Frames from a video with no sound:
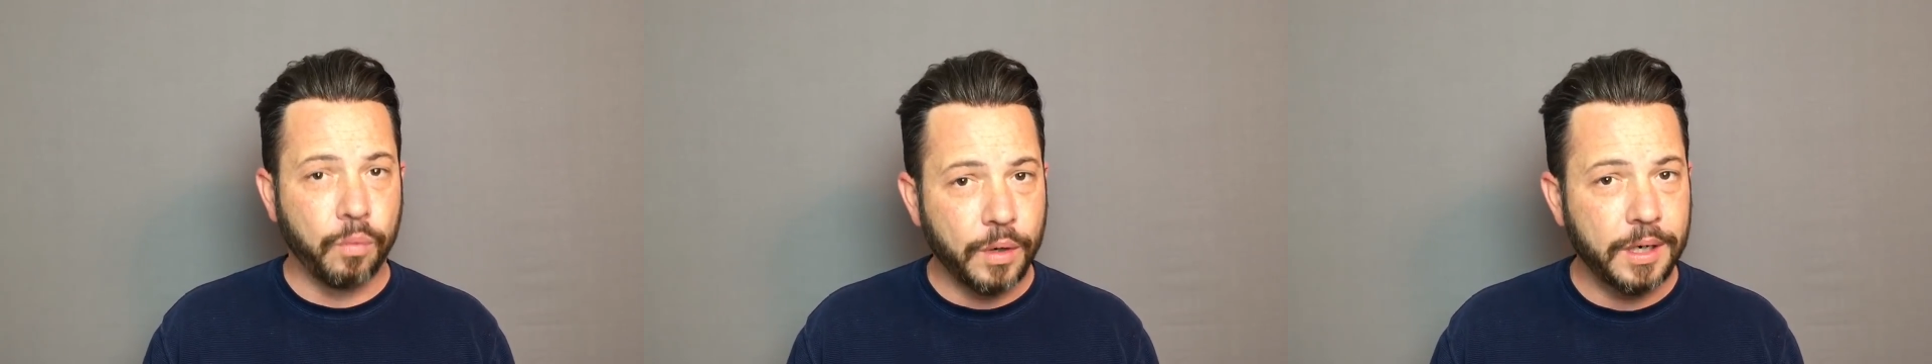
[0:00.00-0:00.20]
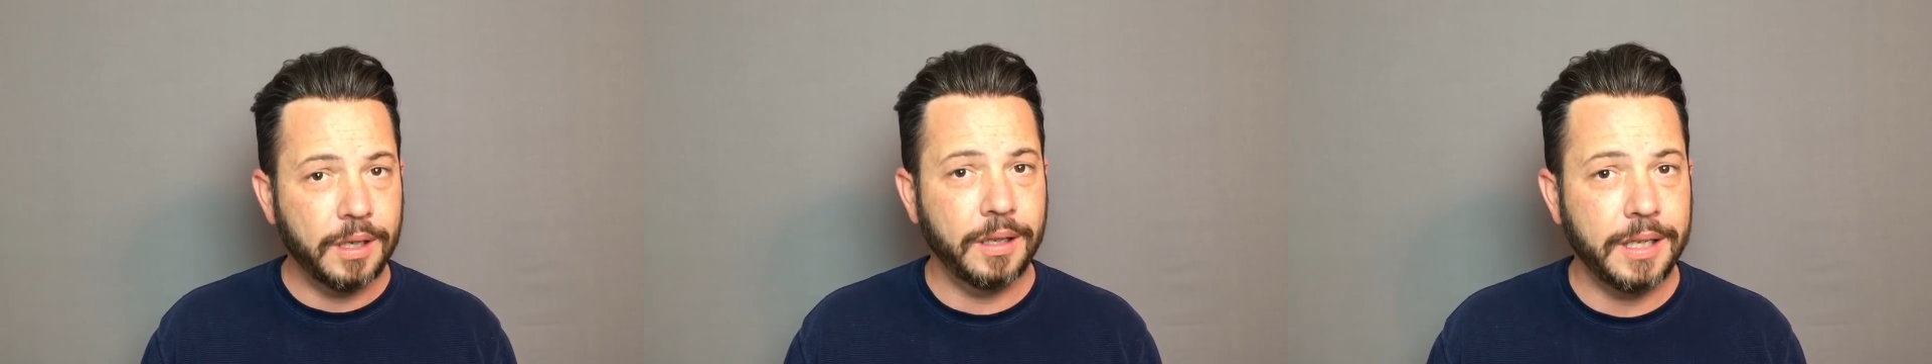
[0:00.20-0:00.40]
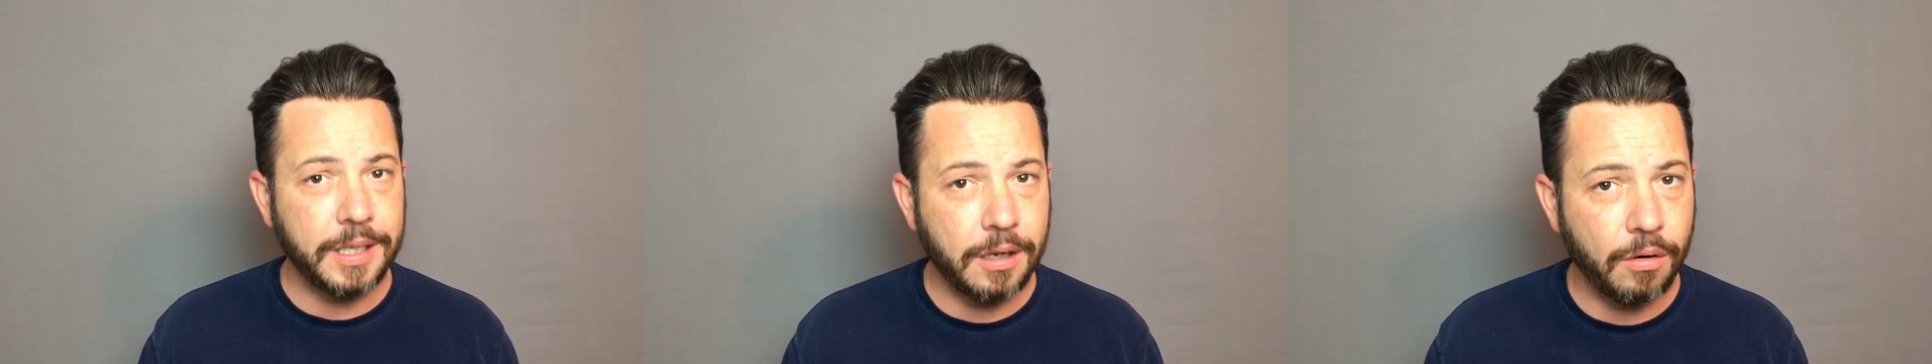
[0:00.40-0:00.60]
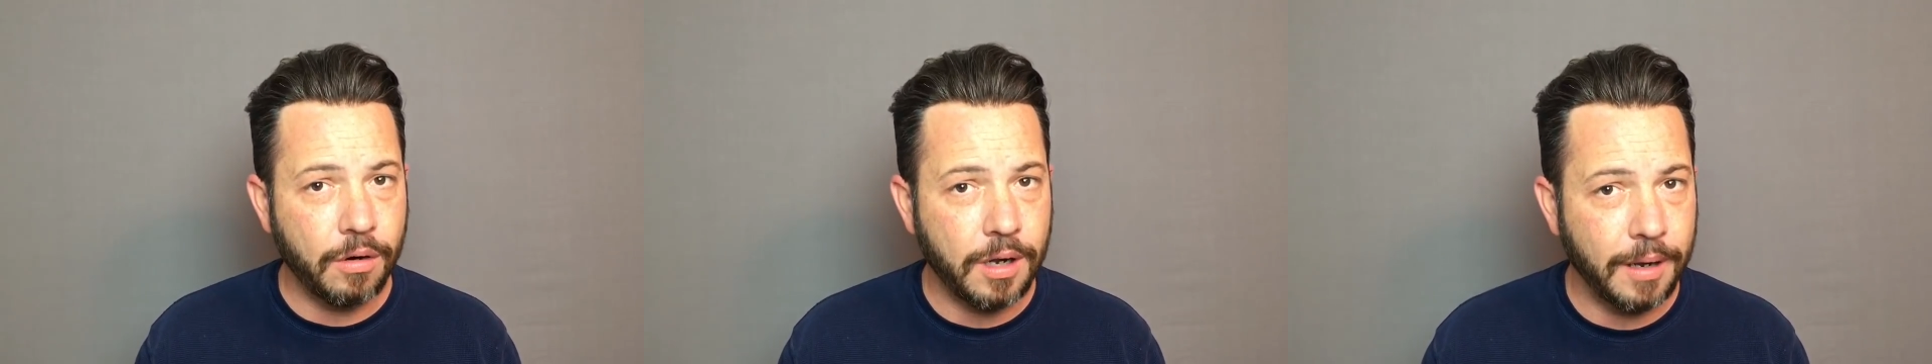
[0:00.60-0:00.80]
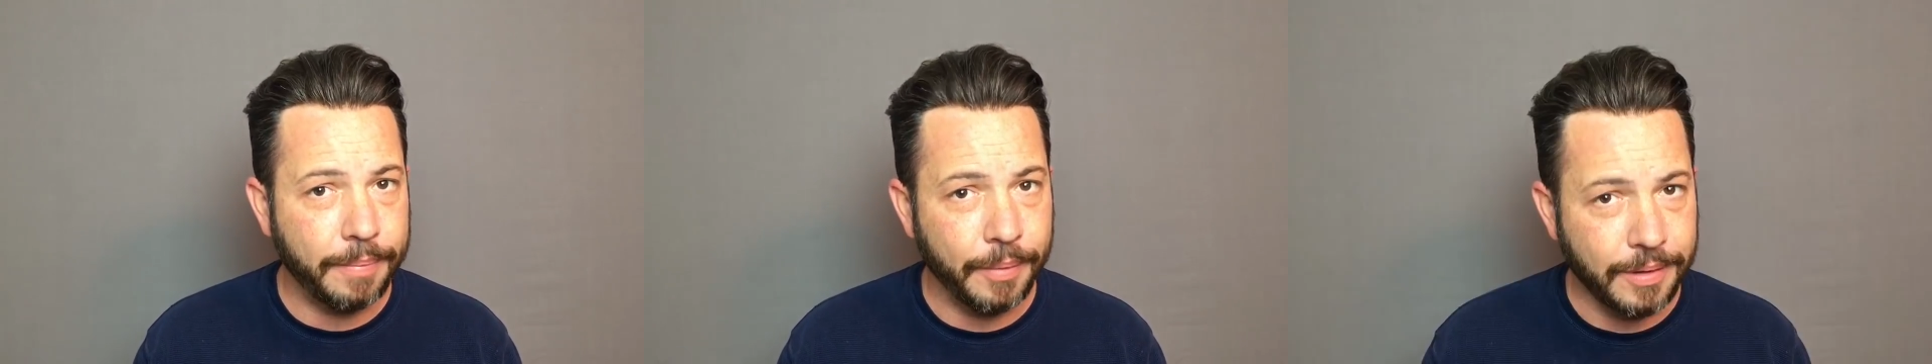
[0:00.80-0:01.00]
really
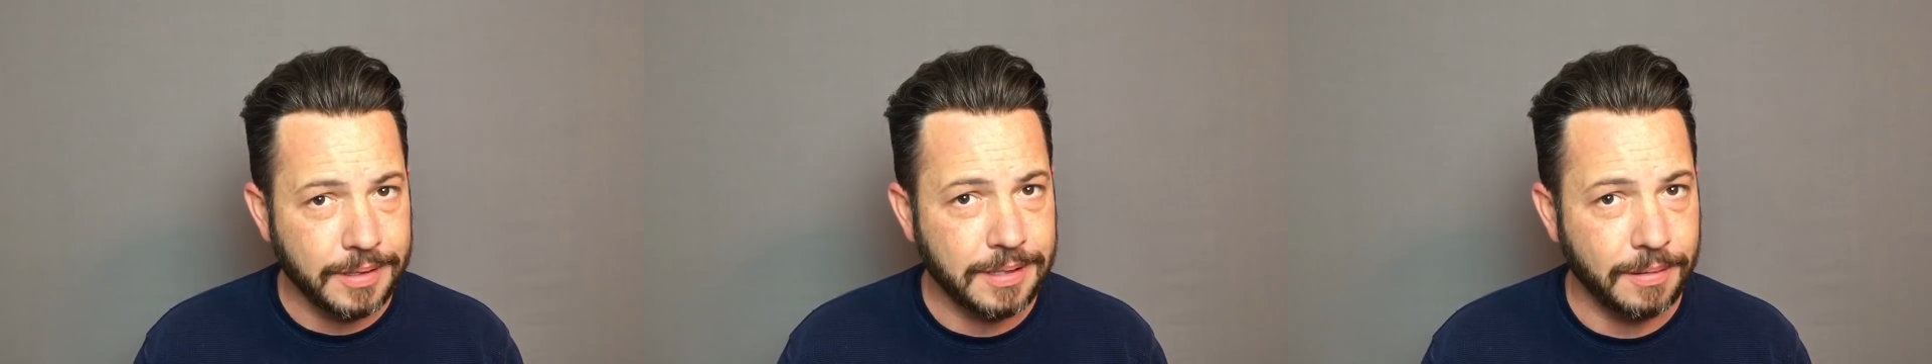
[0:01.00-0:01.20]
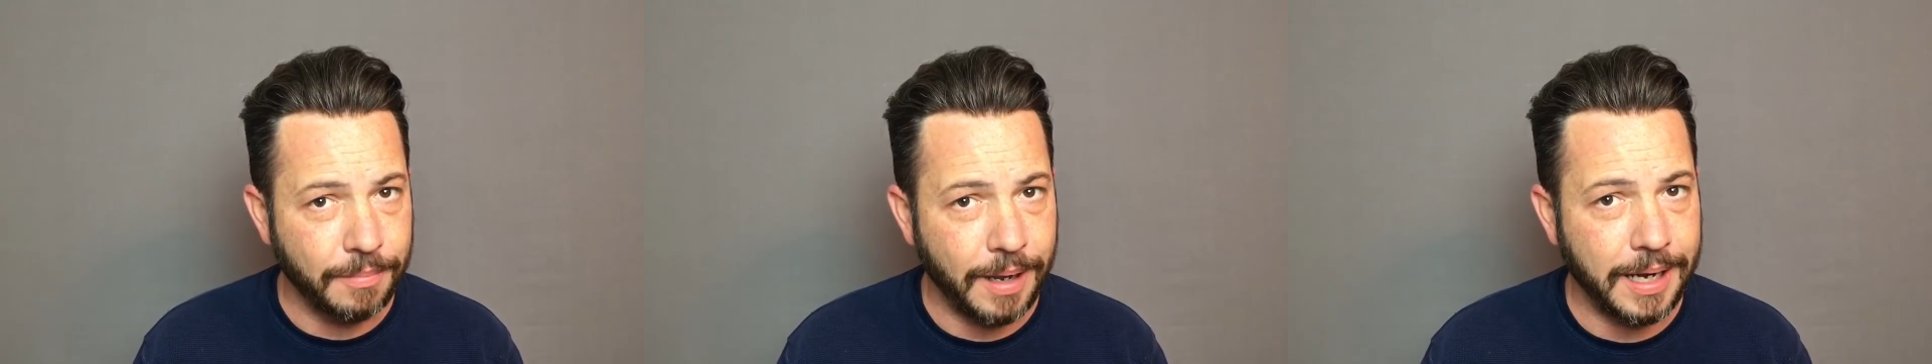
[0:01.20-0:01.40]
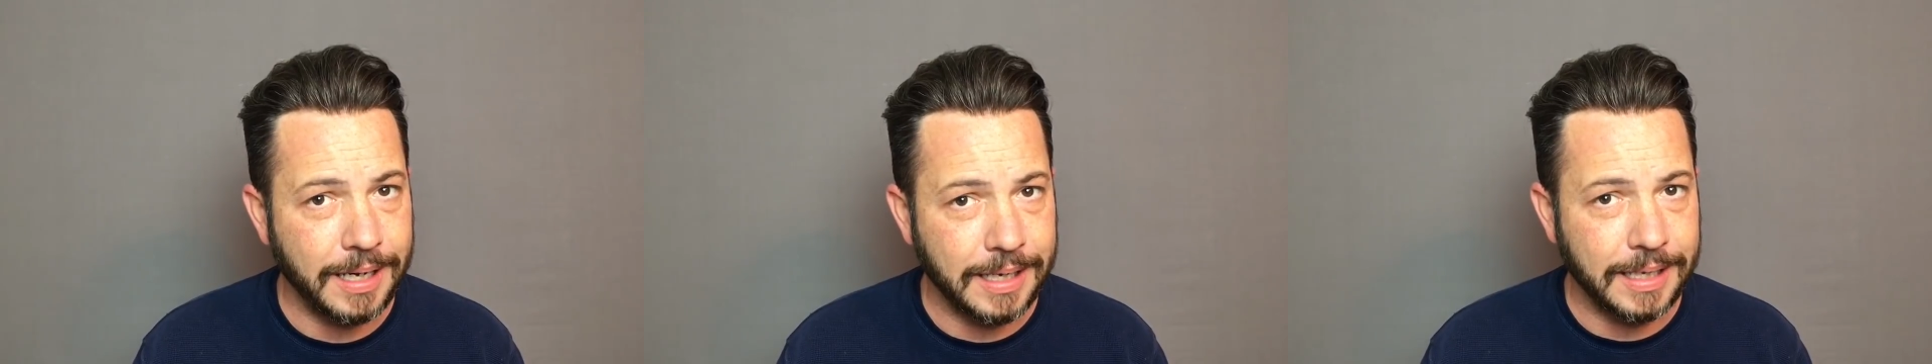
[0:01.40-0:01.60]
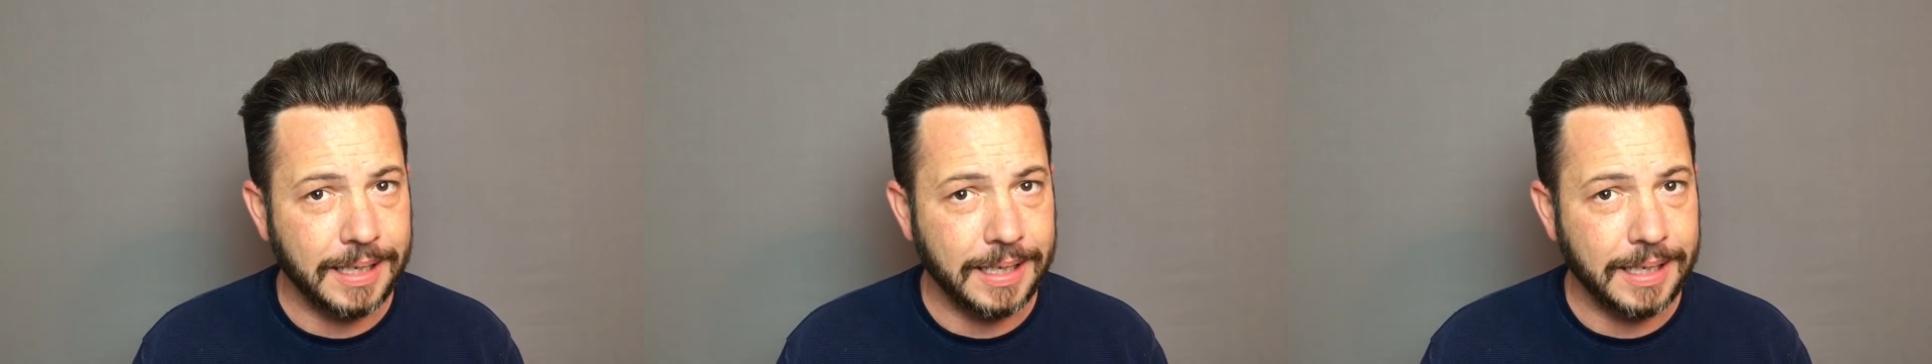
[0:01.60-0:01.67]
yoke up on somebody to